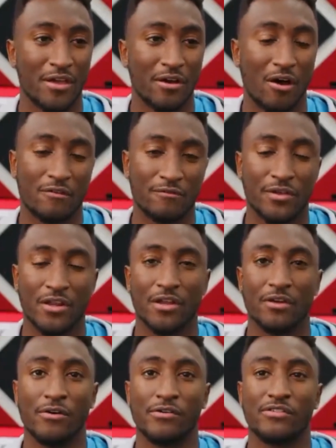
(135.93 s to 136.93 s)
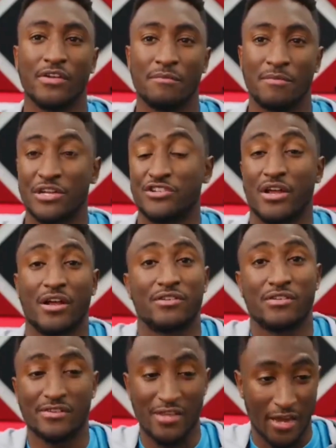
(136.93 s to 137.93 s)
continually pushing the
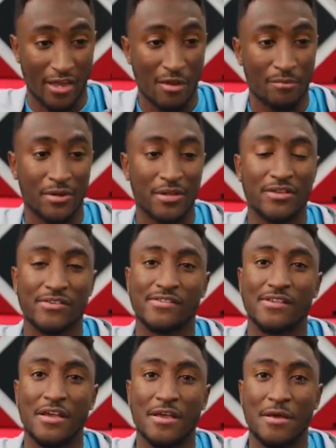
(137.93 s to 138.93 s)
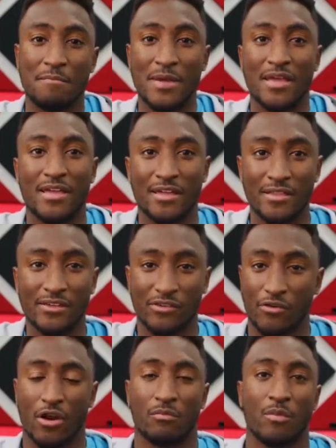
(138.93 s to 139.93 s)
boundaries of technology and reshaping the
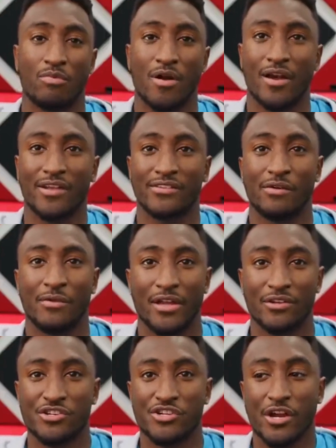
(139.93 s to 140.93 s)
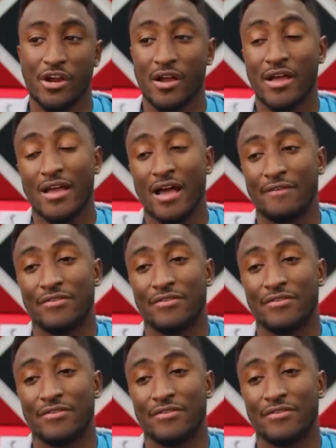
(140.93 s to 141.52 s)
way we perceive the digital landscape.